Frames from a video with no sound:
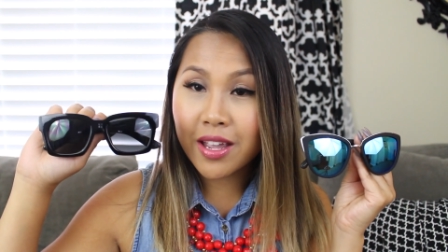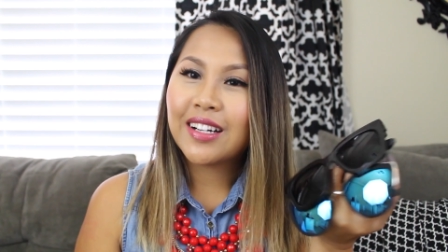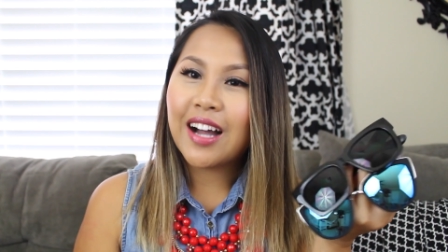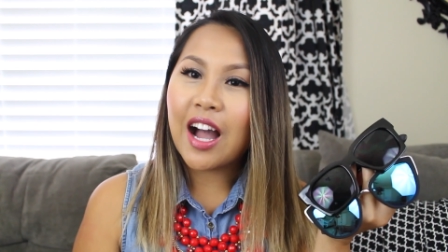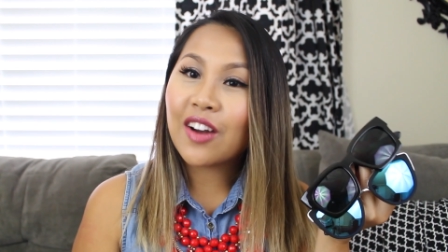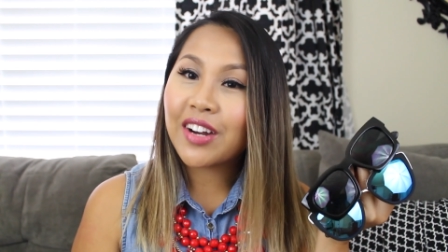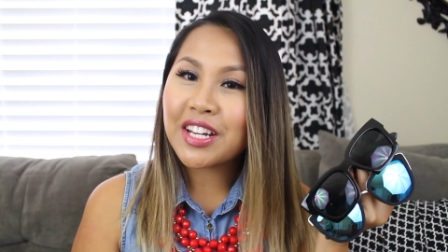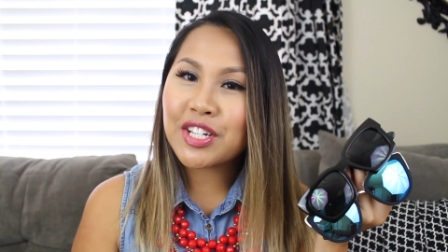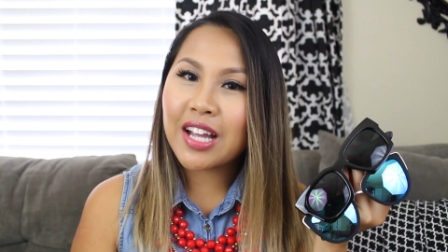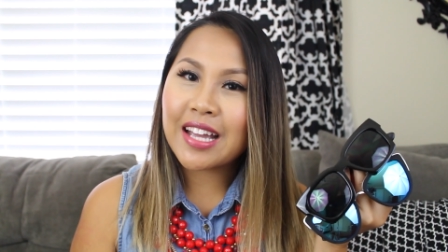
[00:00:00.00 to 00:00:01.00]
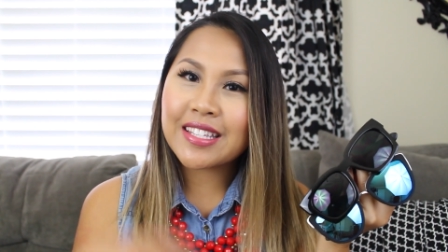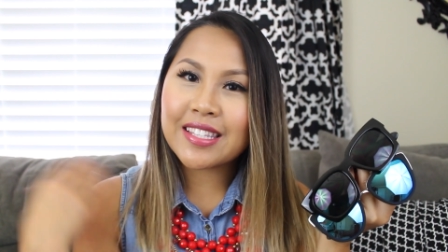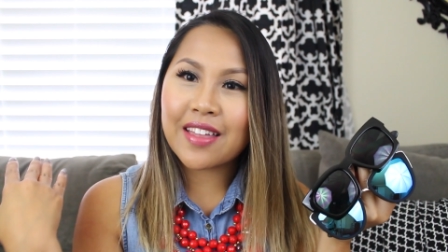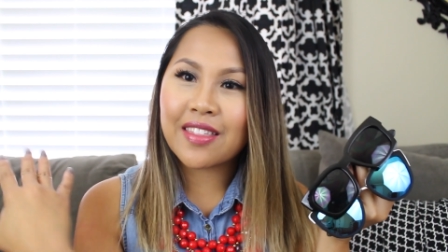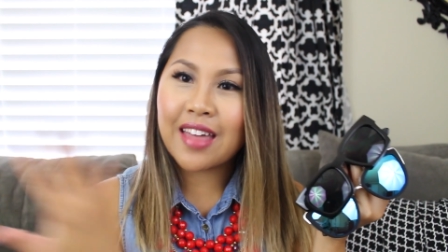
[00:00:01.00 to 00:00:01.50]
I Alright you
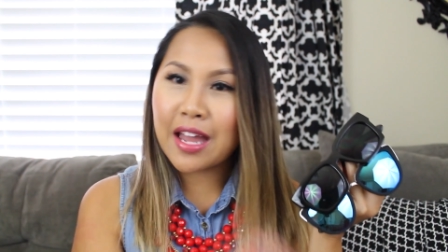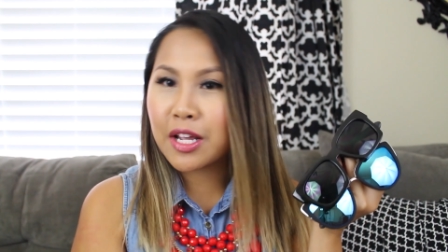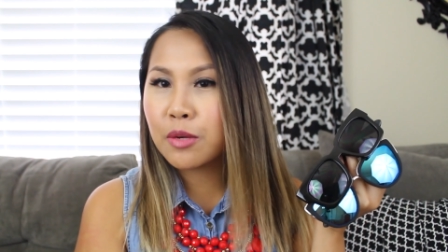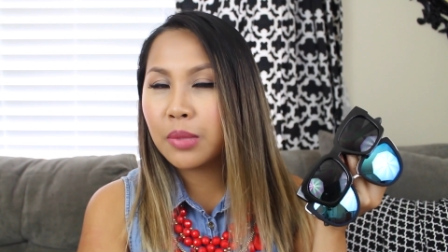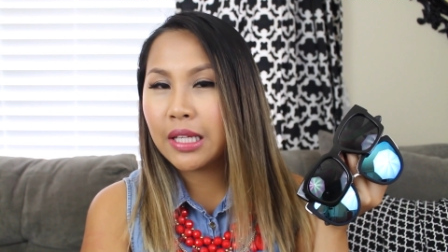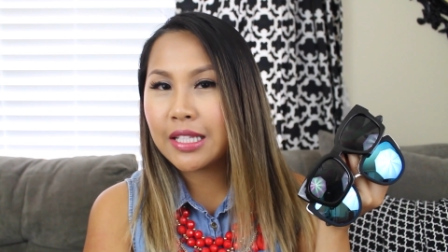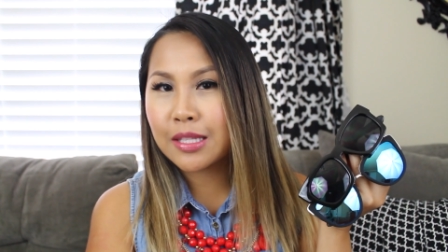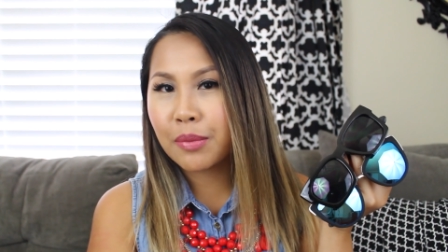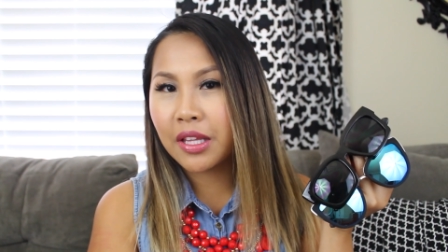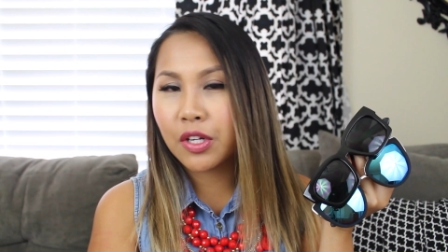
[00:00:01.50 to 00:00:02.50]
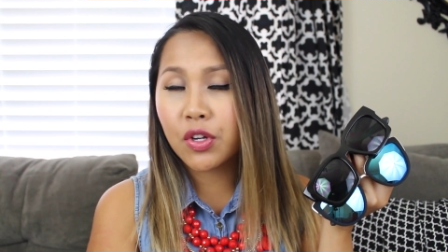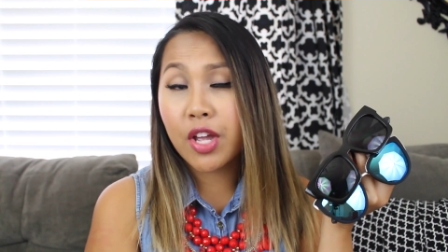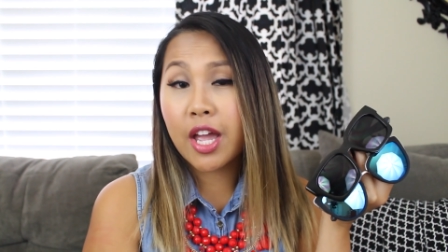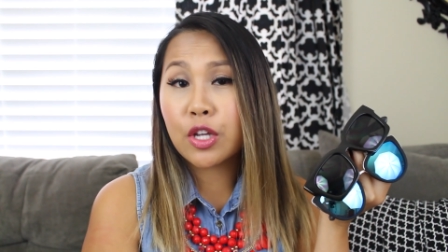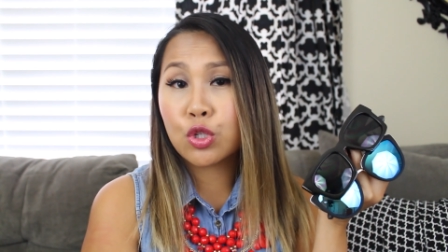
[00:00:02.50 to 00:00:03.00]
guys, that completes my little
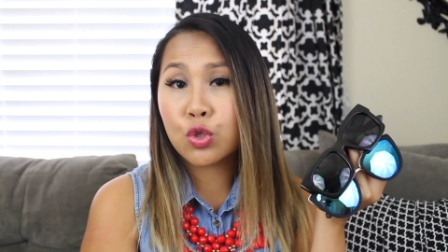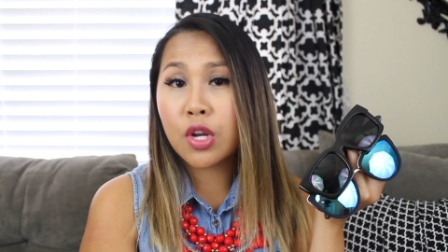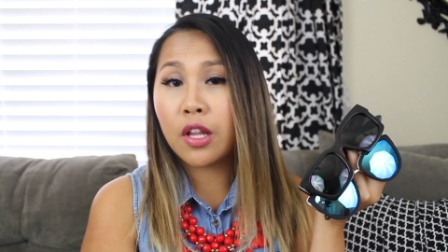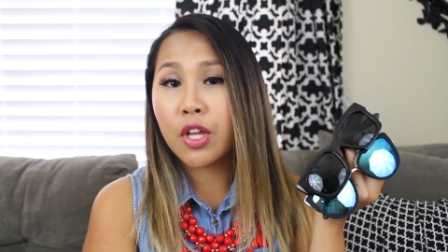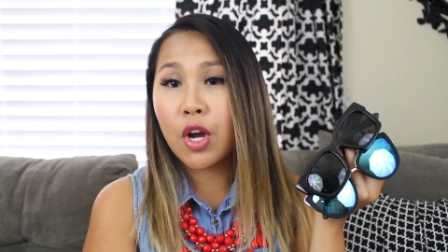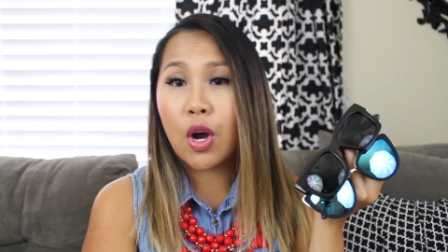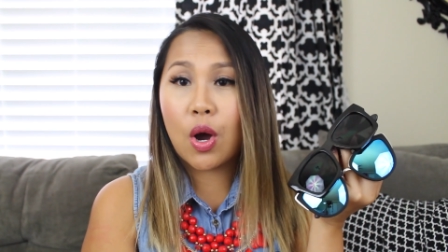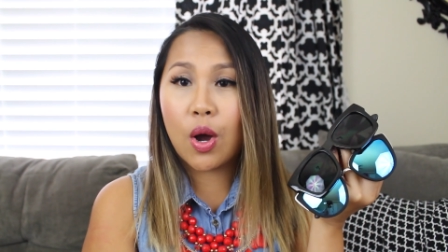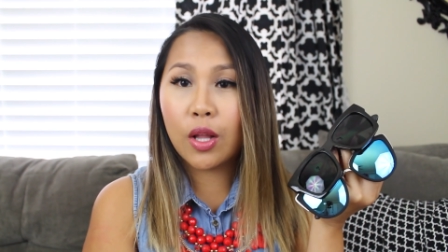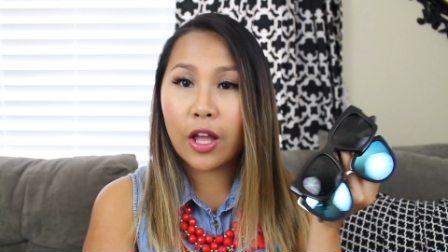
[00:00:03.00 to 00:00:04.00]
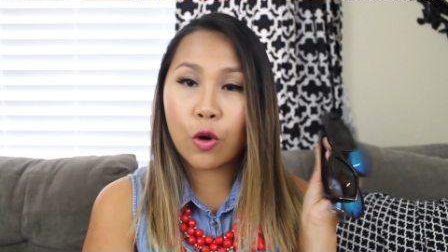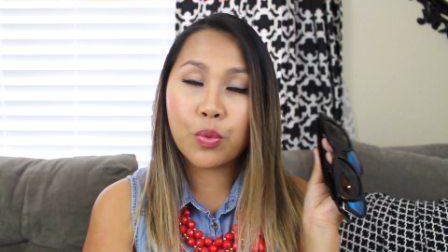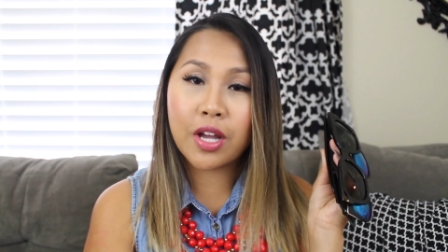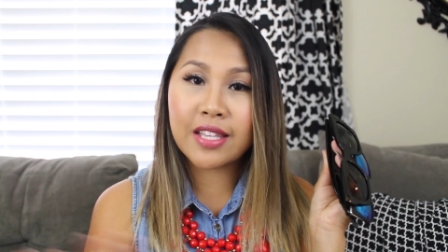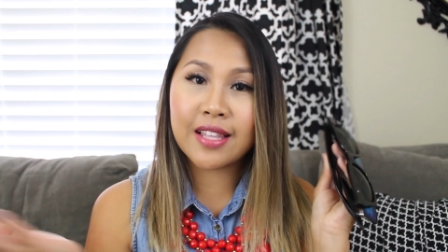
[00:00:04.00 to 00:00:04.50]
Quay Australia haul. I
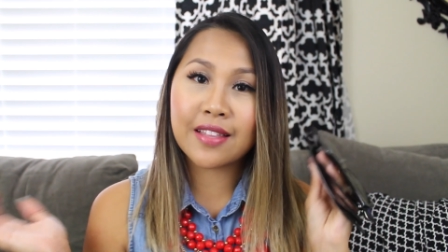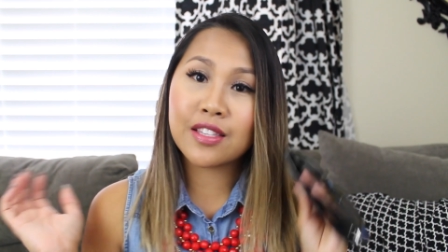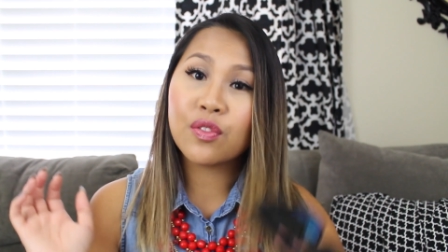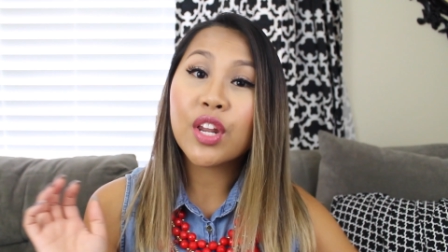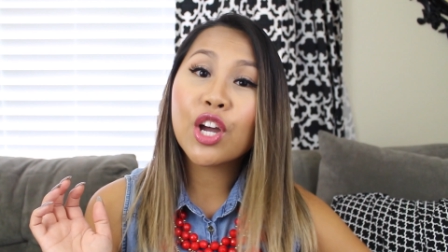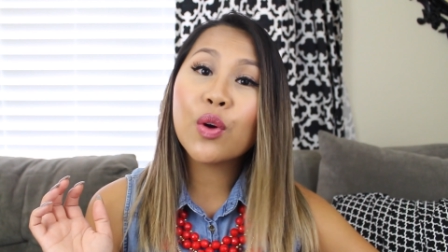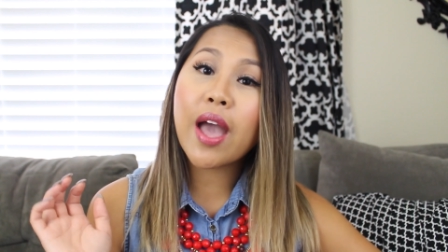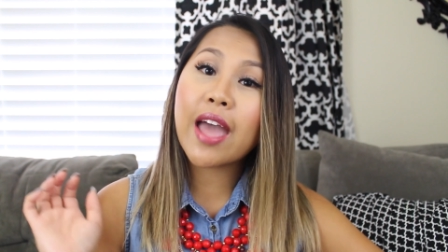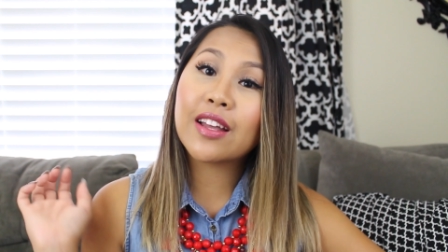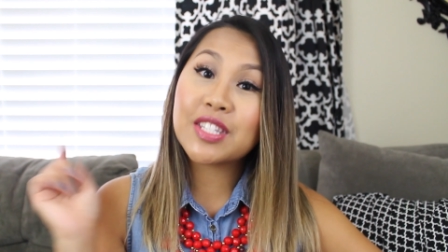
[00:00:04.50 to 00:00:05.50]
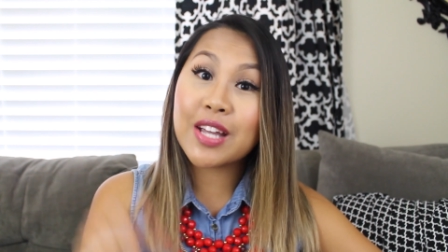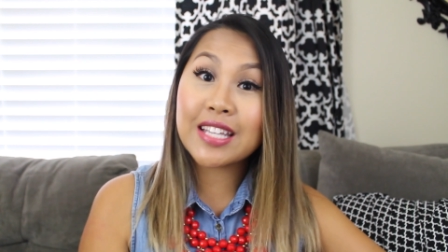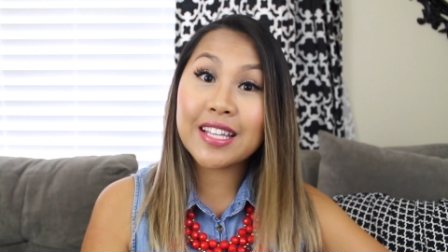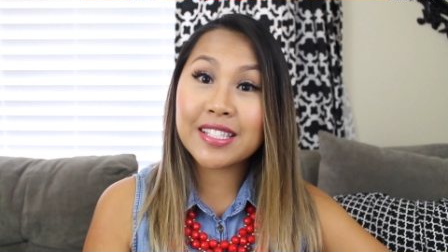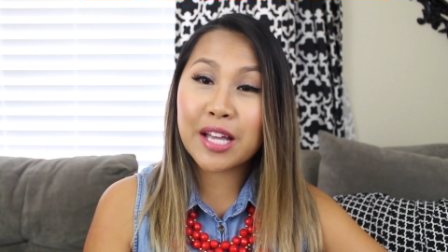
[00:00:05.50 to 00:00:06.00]
hope you guys liked this video, and I'll see you
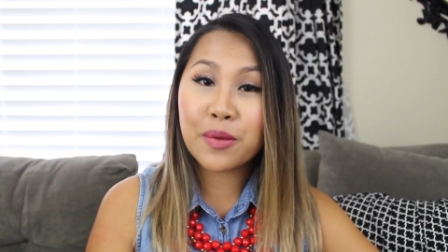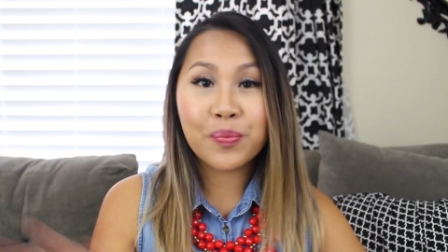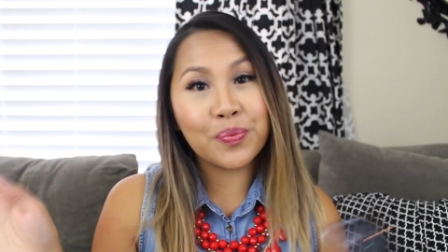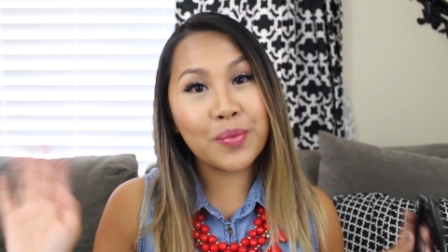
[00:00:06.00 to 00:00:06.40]
guys next time.